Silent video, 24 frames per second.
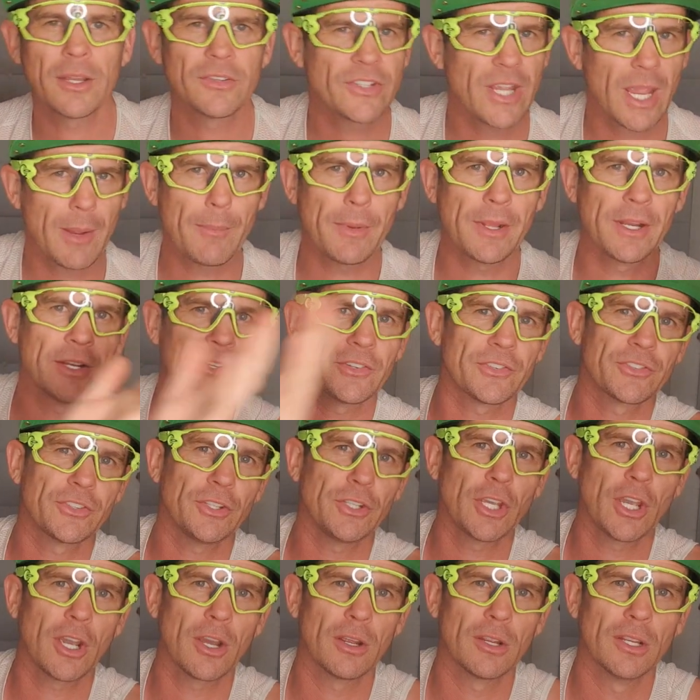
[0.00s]
10 minutes, you
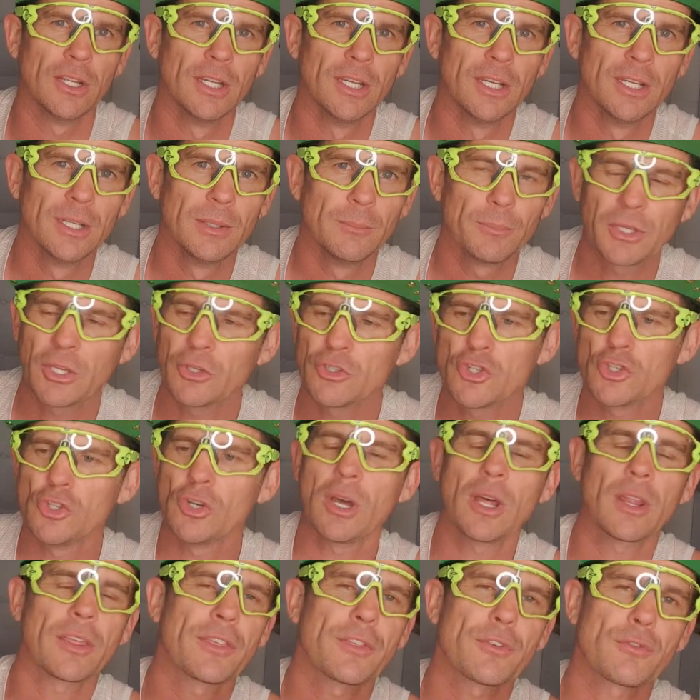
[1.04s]
go. Because you're
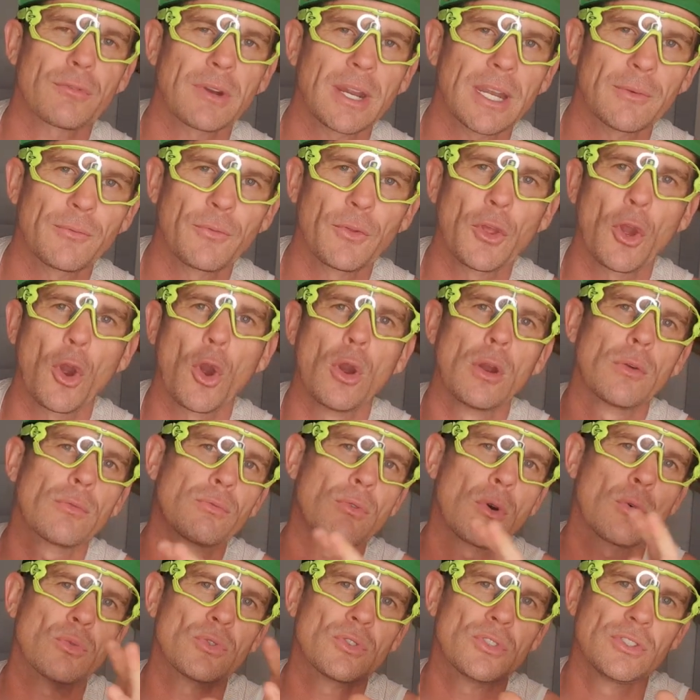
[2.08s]
not a threat for the
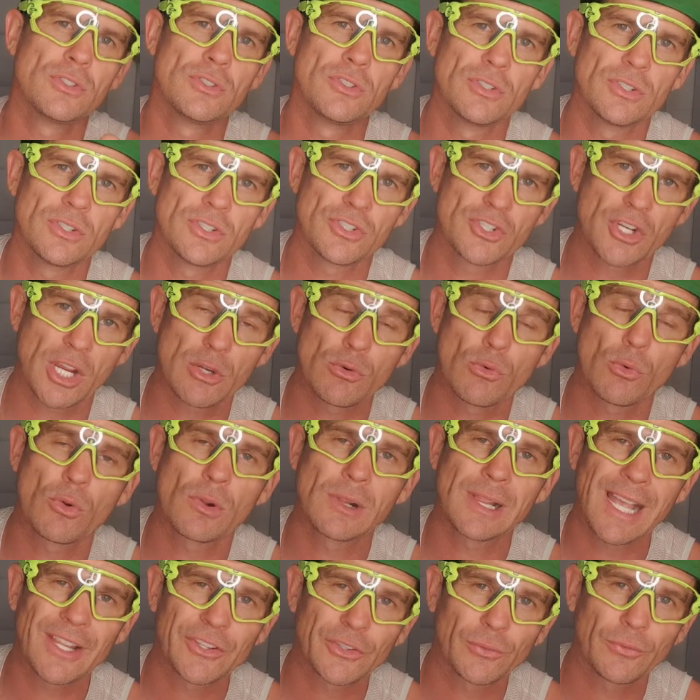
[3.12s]
overall general
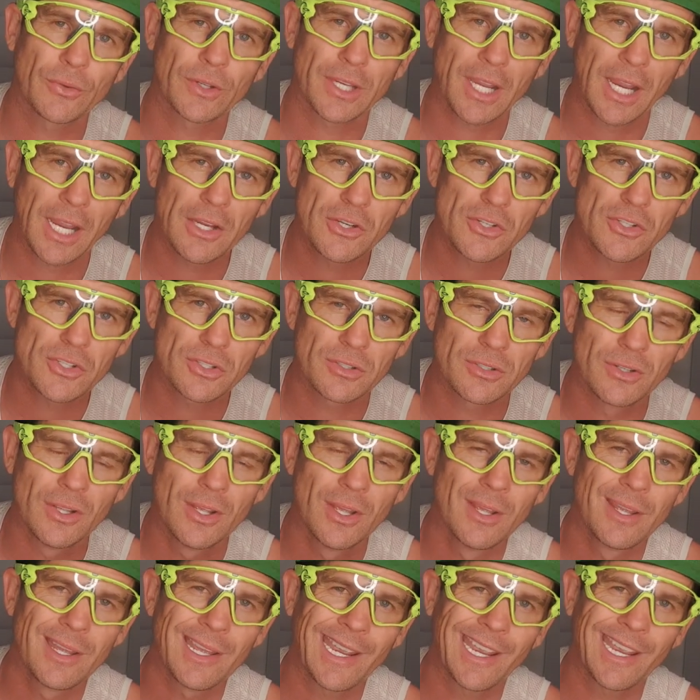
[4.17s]
classification,
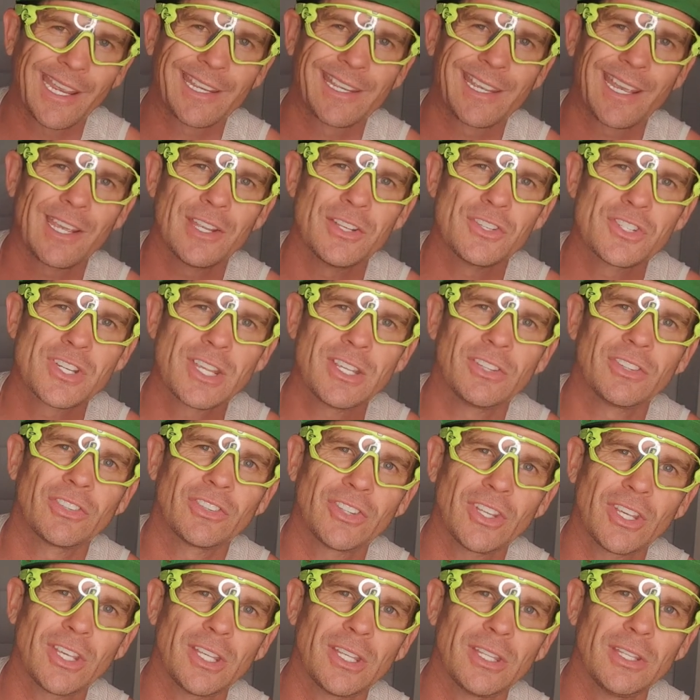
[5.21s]
aka
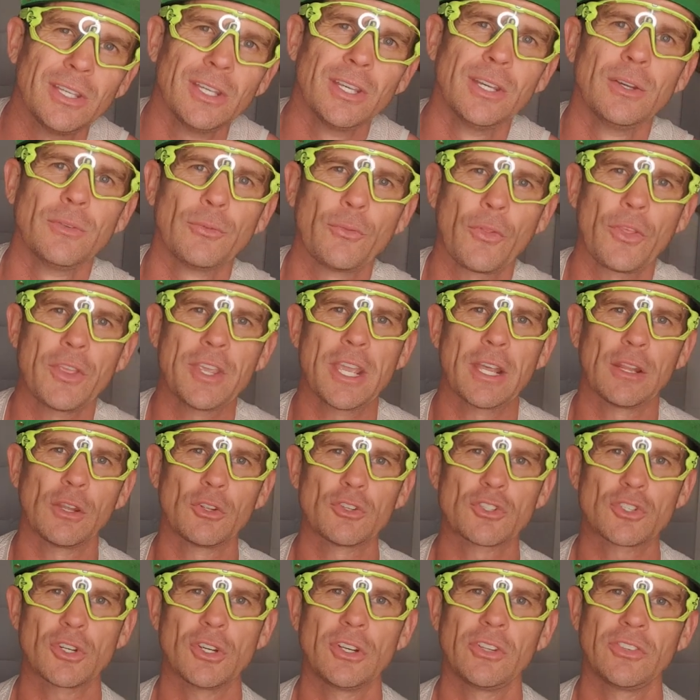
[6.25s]
GC, for the yellow
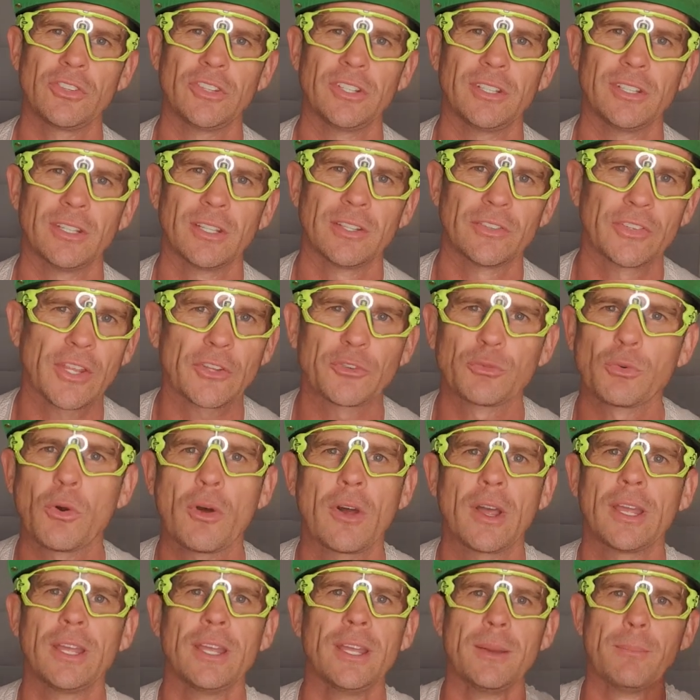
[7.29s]
jersey. So that's
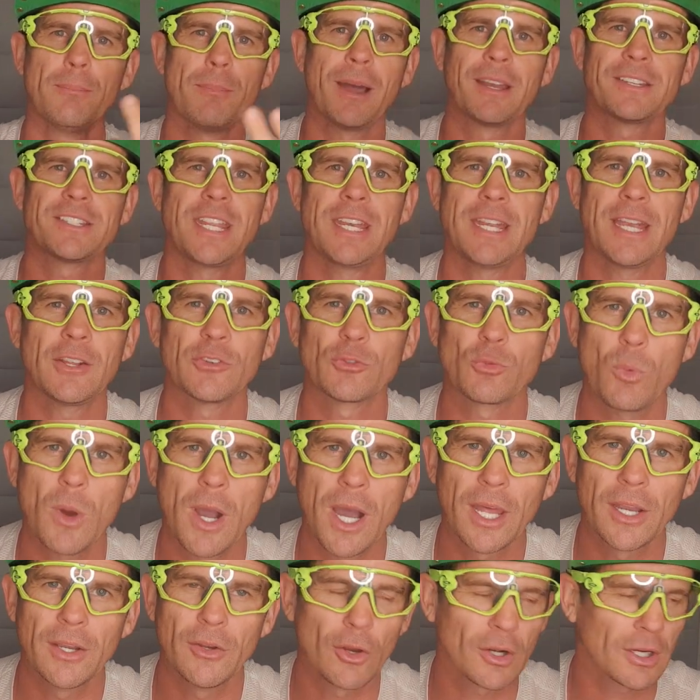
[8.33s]
why Martinez
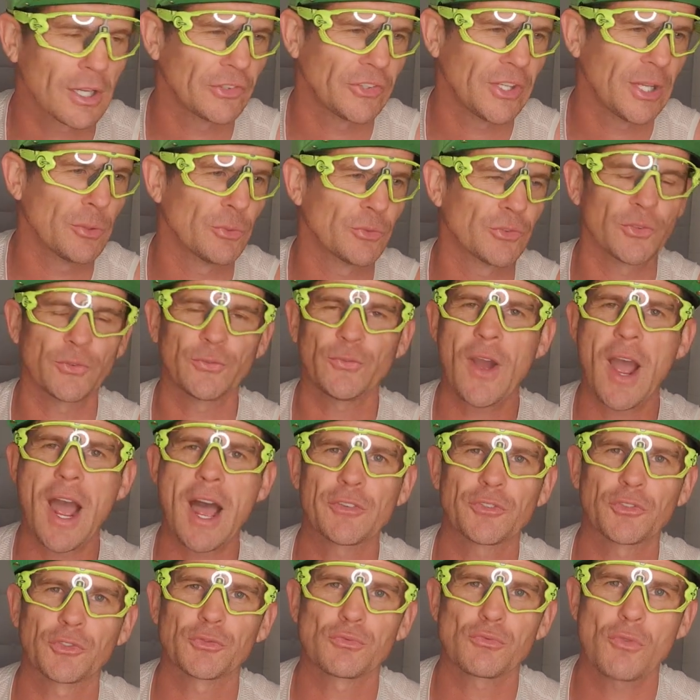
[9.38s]
won, not because he was the
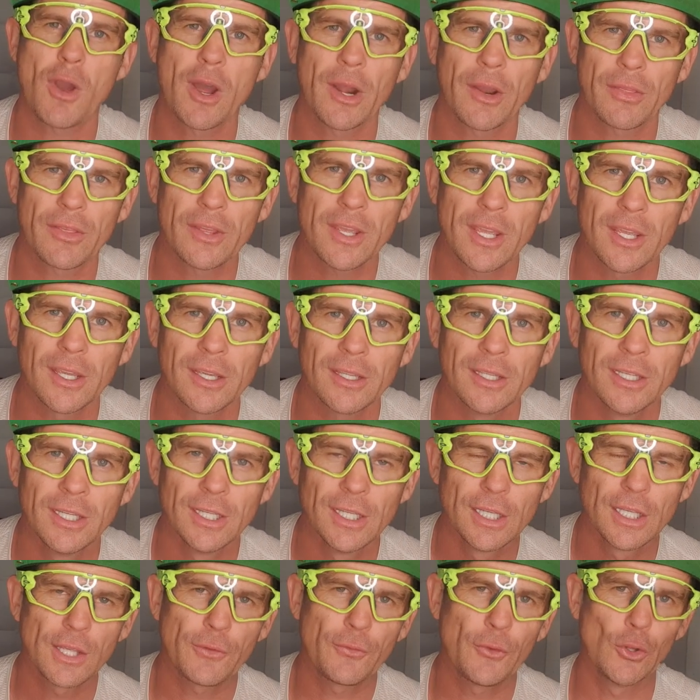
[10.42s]
fastest rider there.
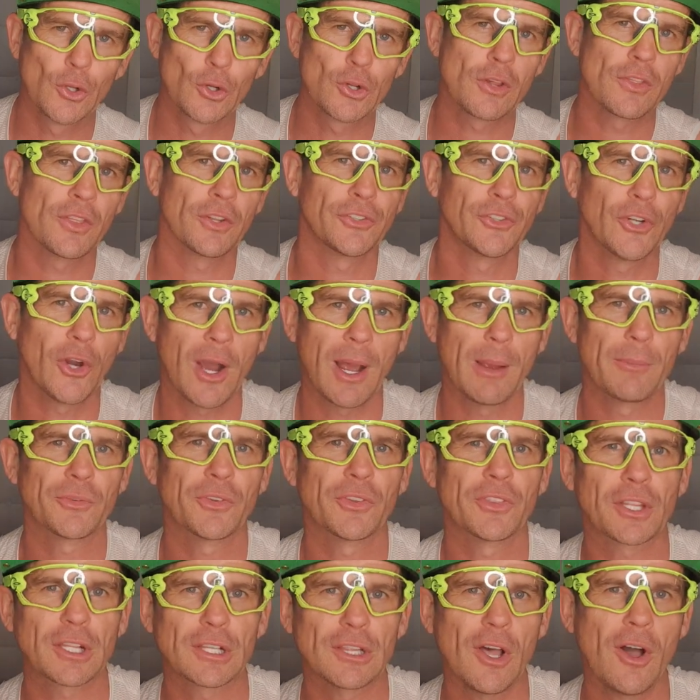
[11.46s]
If you look at the times
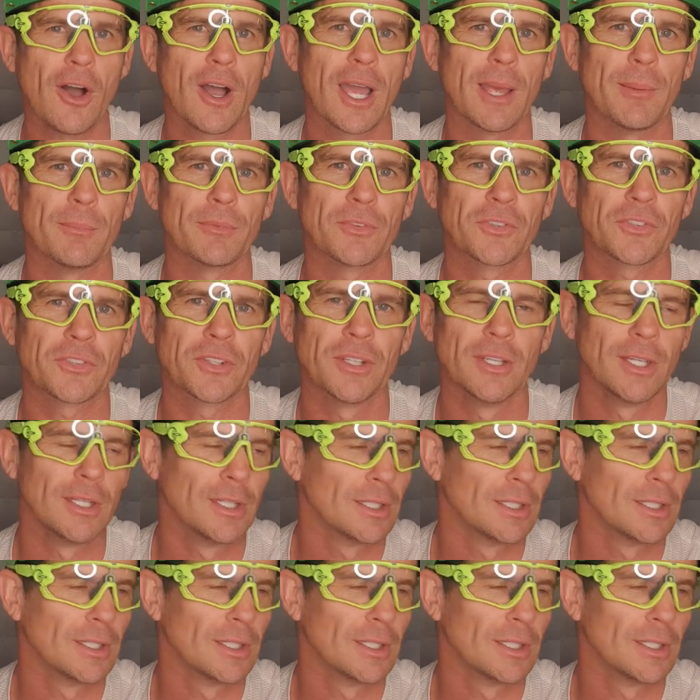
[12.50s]
of the climbs,